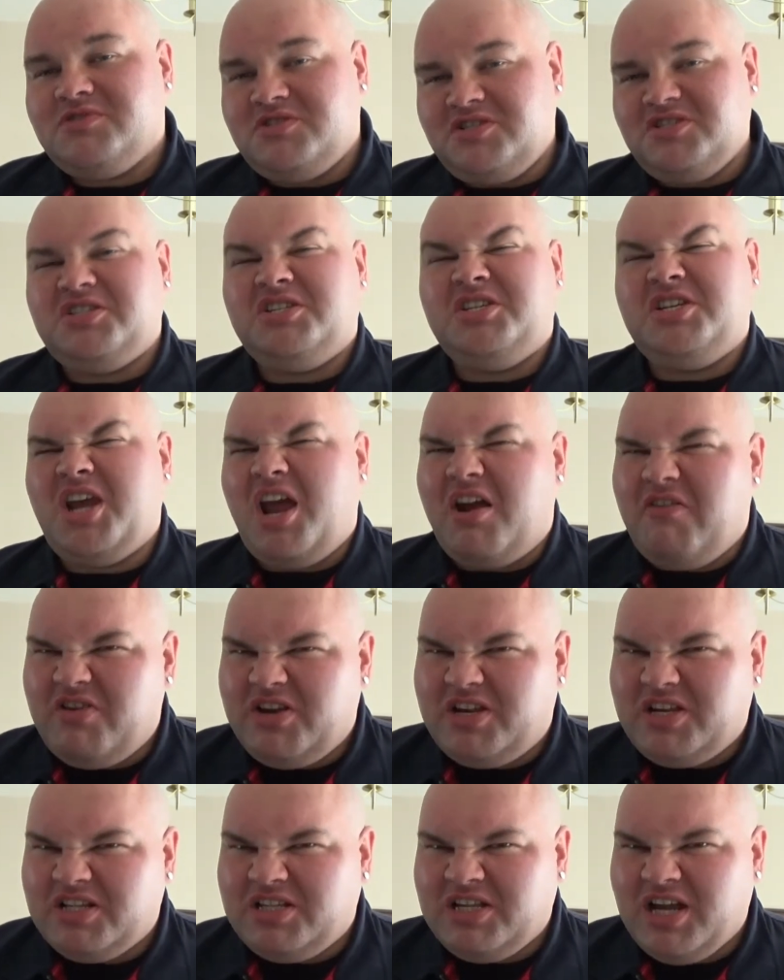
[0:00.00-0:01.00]
Just
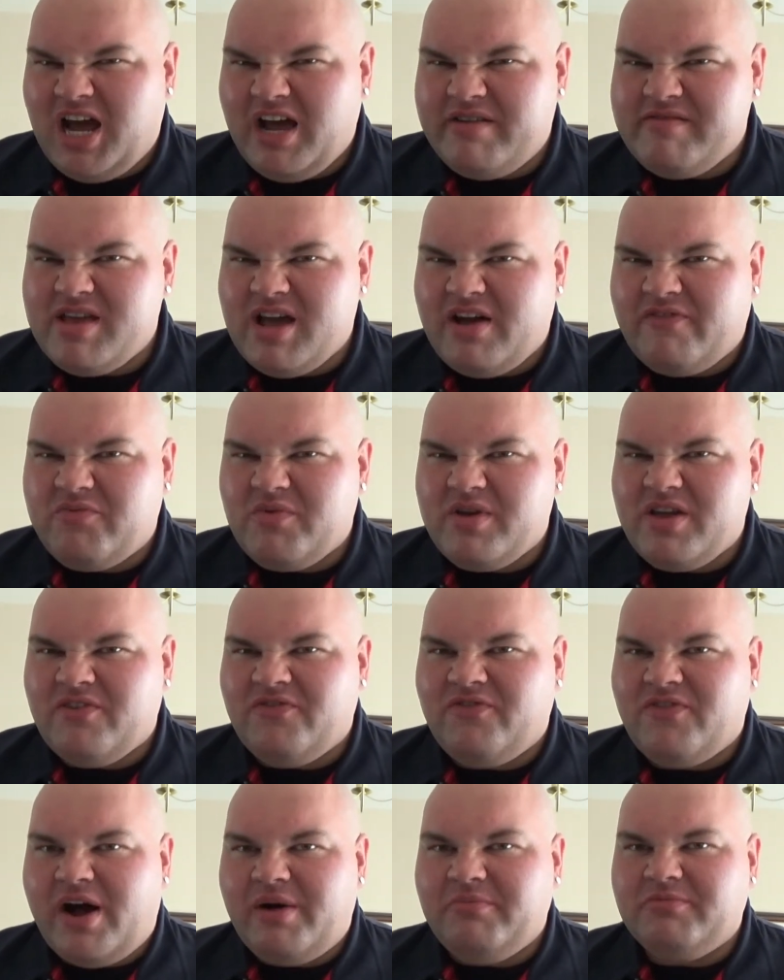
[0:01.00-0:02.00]
cherish the time you have with your
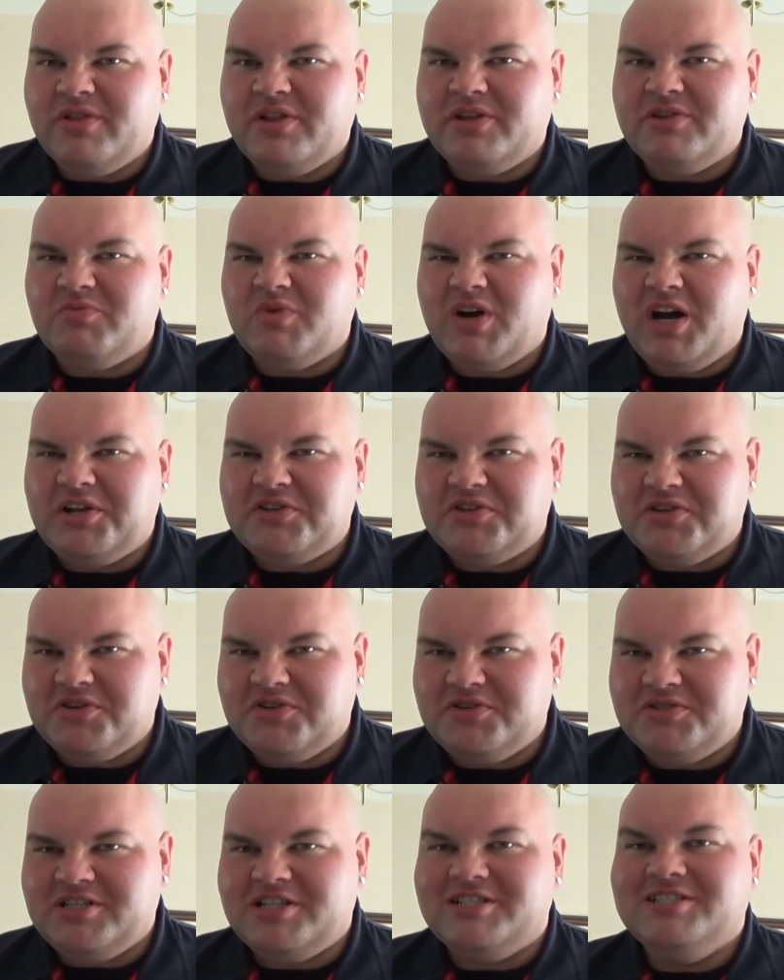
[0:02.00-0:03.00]
family, why
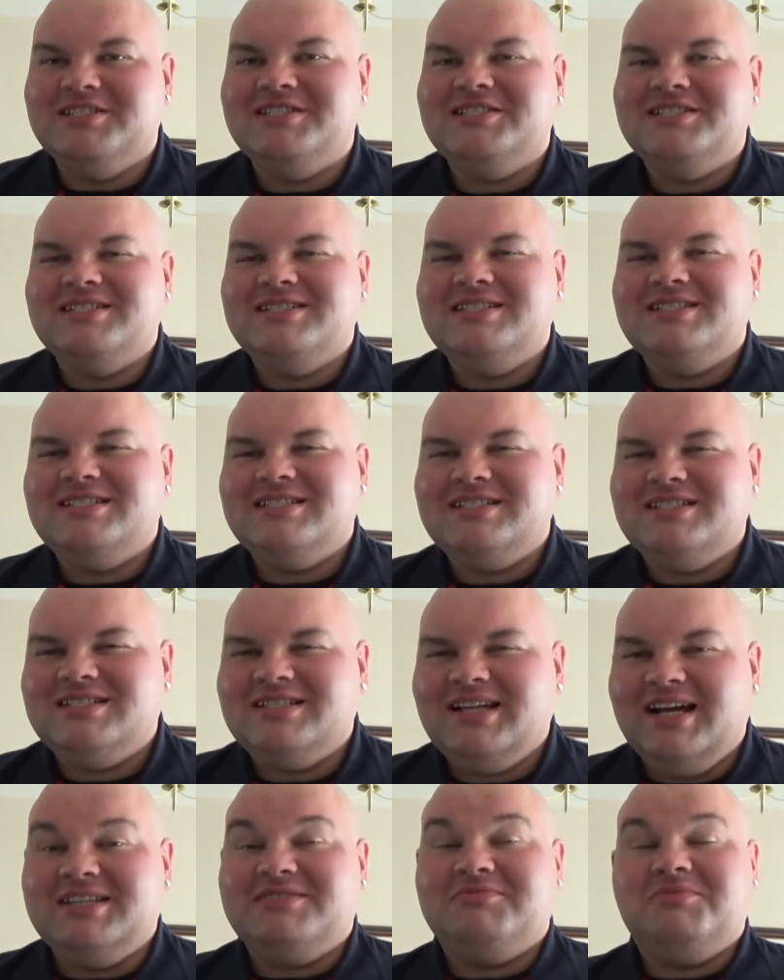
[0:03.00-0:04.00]
don't you?
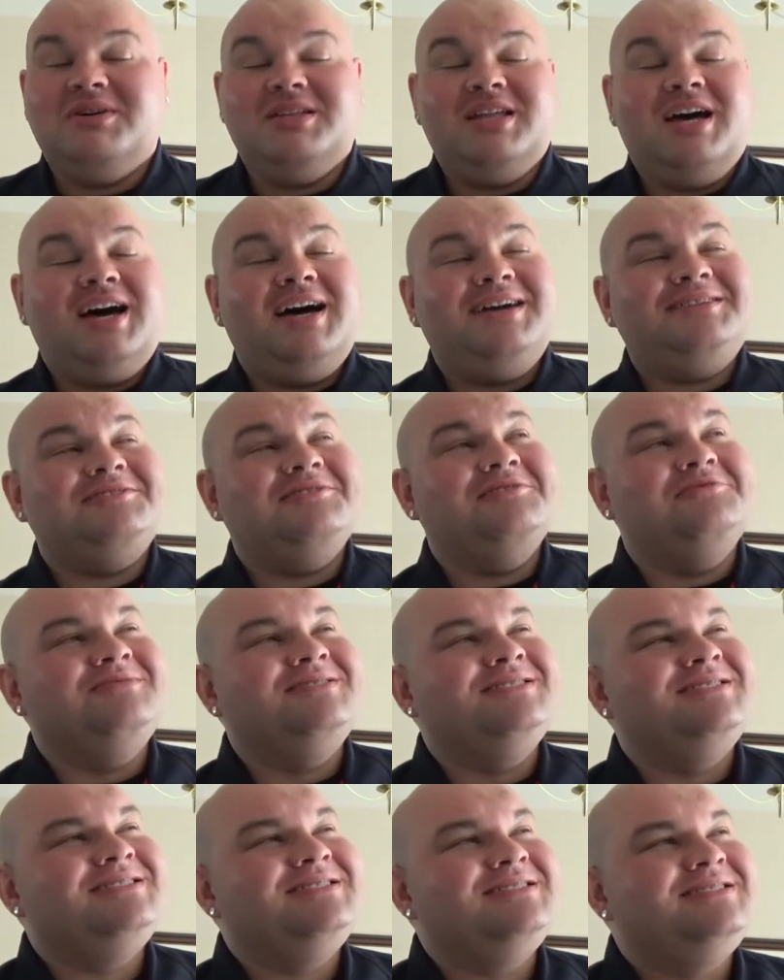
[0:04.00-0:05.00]
That's what I
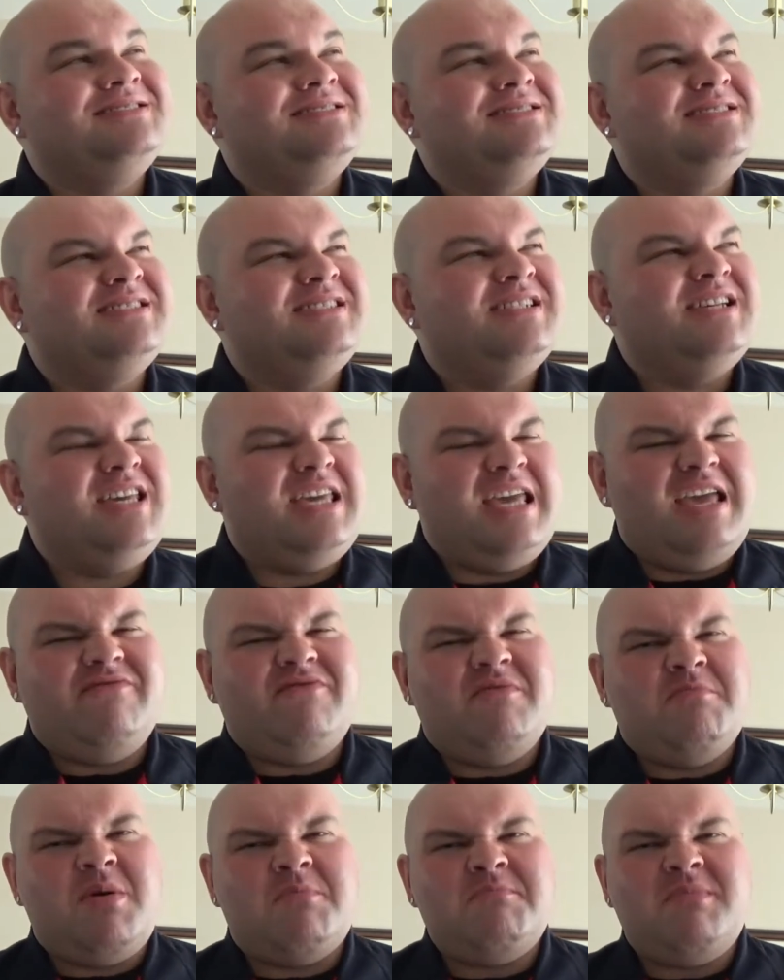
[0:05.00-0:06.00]
do.
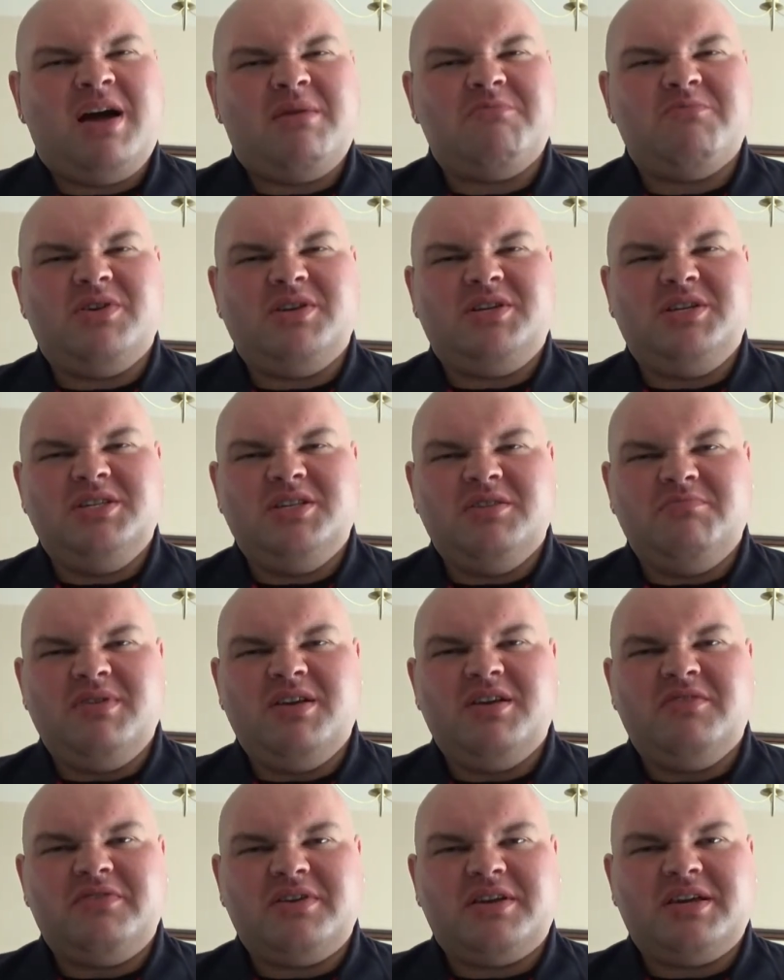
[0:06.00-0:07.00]
Even my mum when she's a
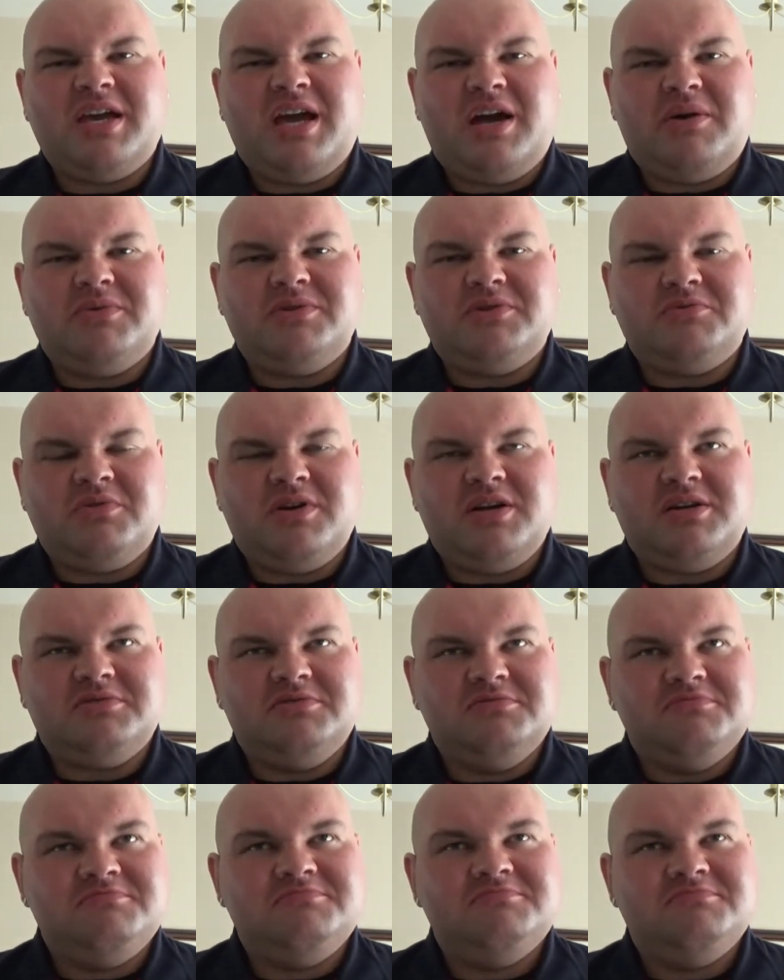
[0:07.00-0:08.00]
bit of a cow as well.